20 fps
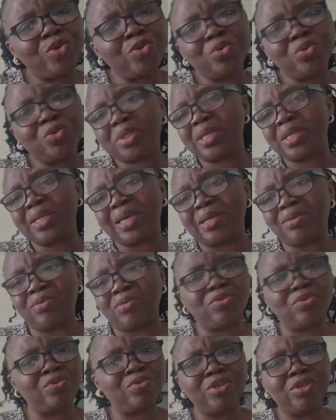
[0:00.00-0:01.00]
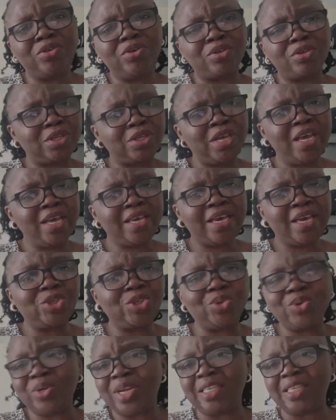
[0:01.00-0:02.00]
something from you. You think that you
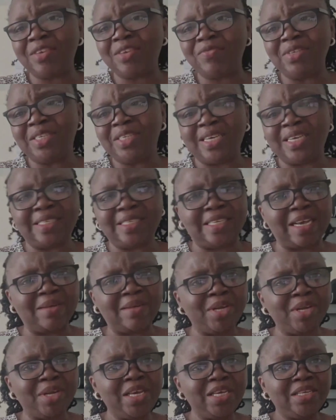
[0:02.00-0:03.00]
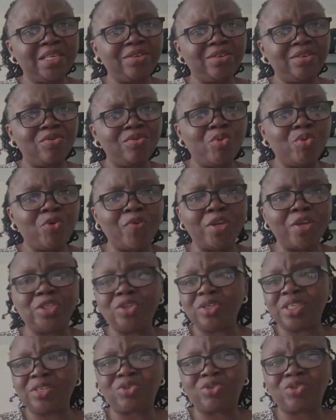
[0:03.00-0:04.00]
just get to know that even the exam they
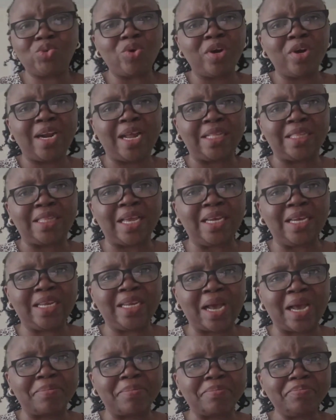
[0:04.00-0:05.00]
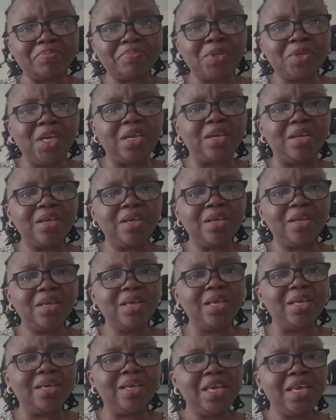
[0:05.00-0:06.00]
will book for is just 210 dirham.
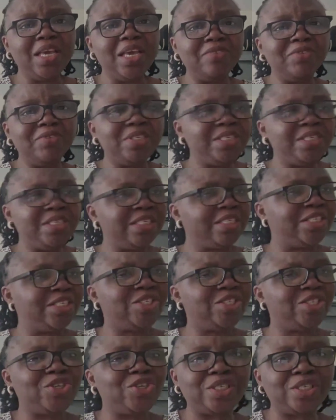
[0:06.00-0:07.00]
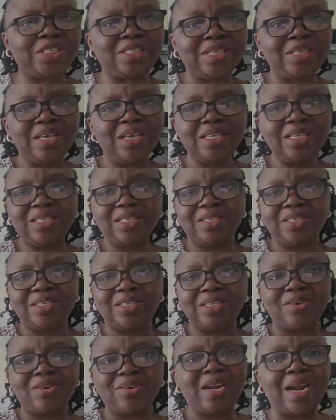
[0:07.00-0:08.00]
Even this is just
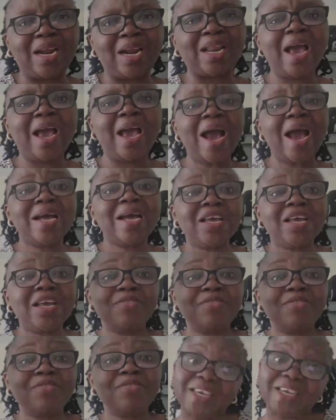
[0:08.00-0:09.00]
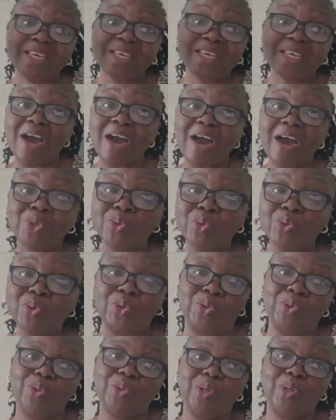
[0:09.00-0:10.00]
600, and they've taken
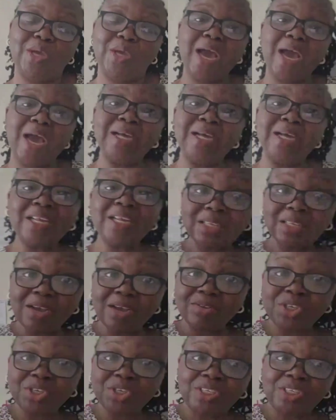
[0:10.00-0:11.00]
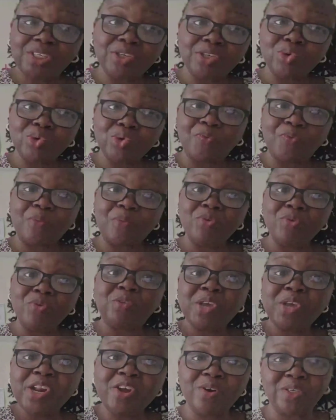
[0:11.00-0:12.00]
thousands. And that thousands they took from
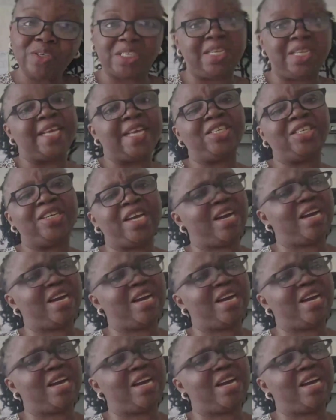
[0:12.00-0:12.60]
you is millions in